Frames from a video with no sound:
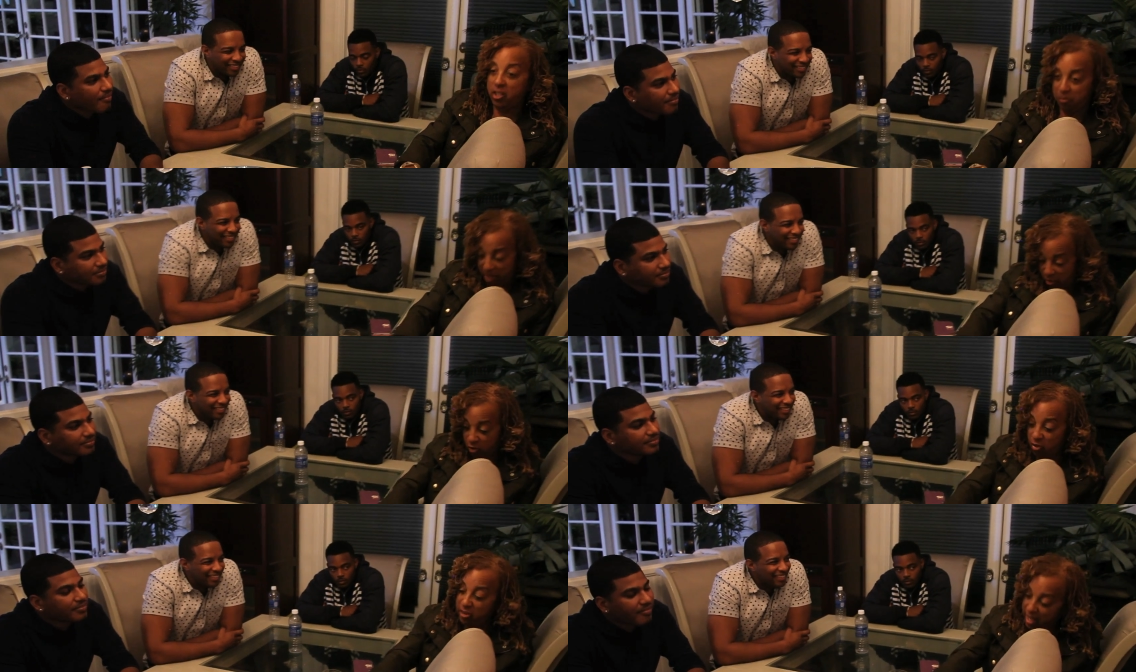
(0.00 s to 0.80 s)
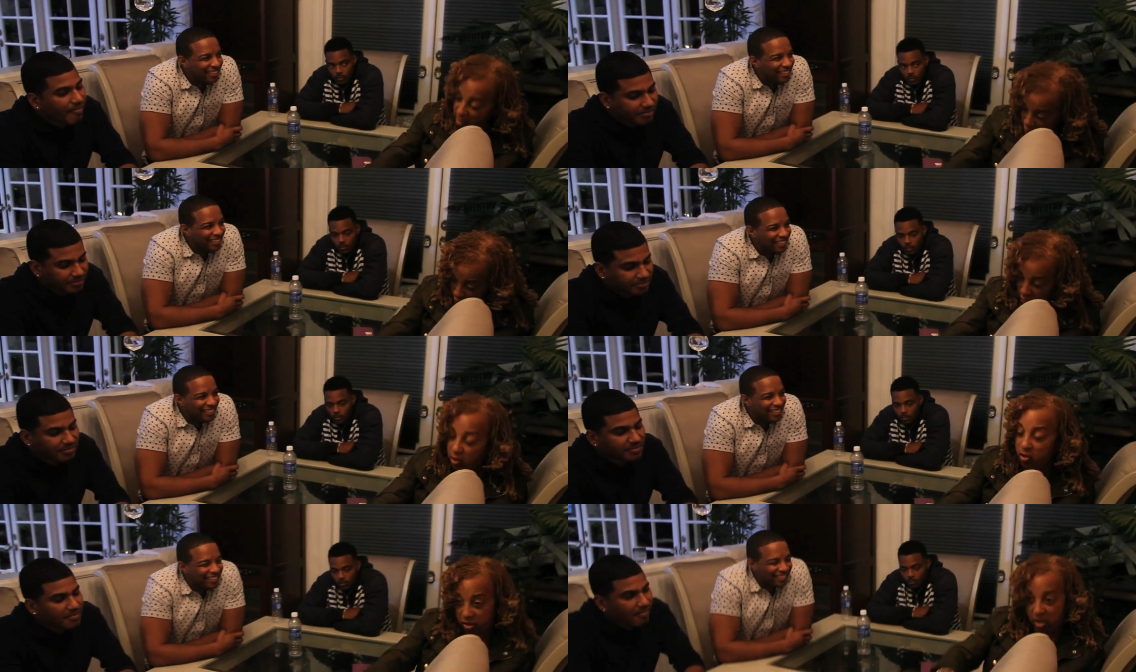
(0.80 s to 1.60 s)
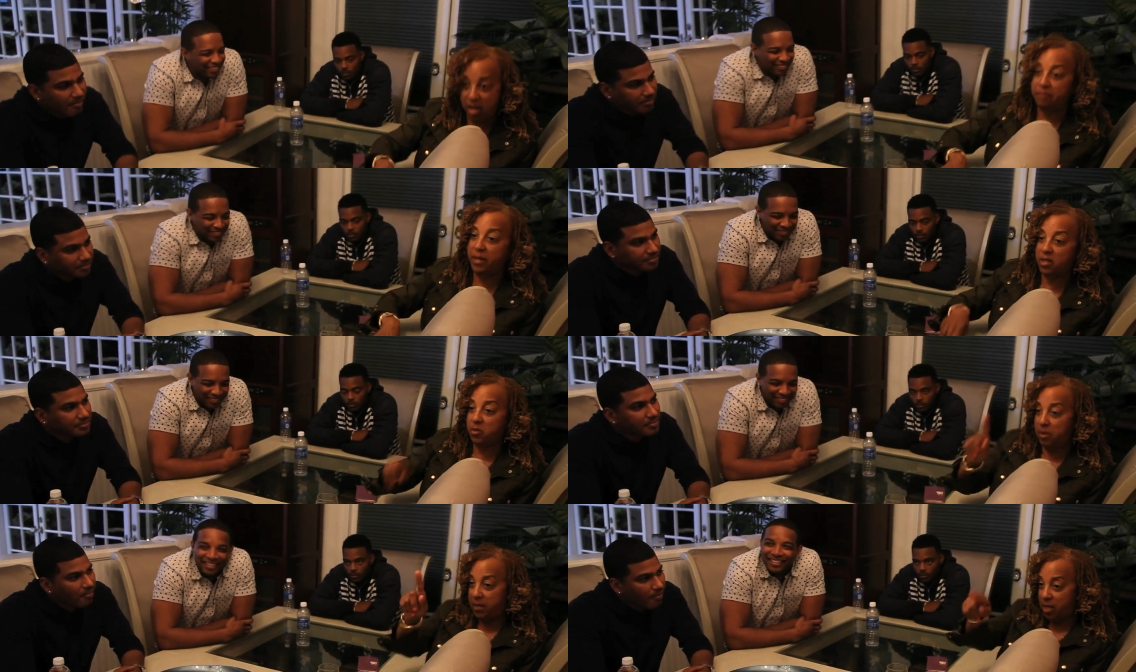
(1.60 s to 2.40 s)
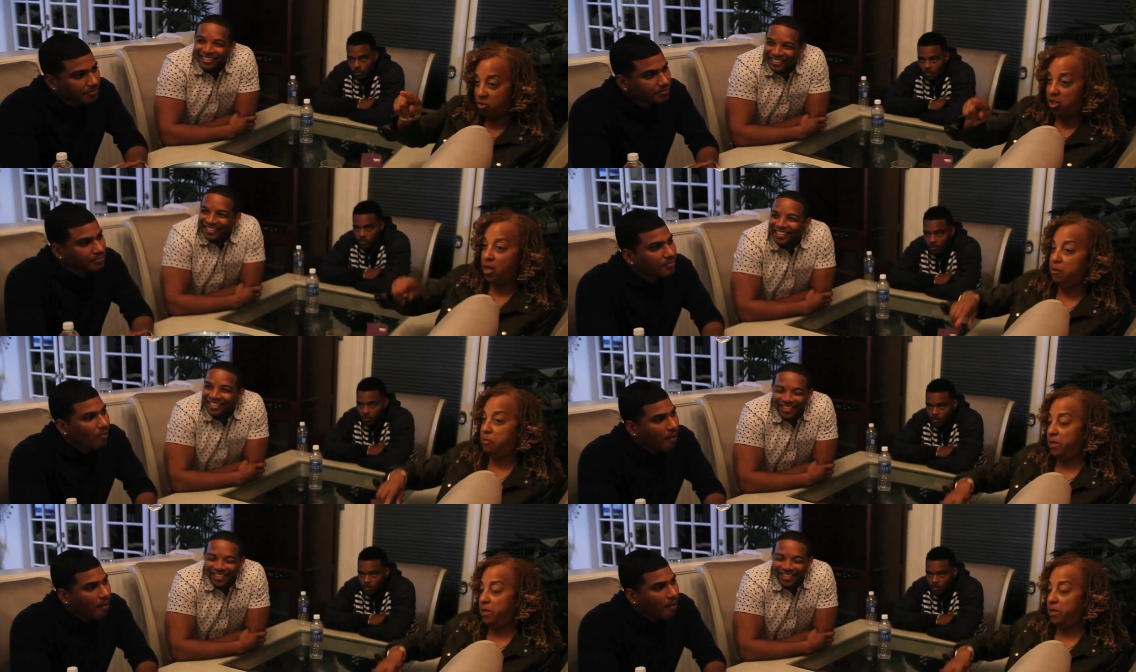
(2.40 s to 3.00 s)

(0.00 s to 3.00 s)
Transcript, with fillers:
Speaker 1: to make sure they do their job. That's what my job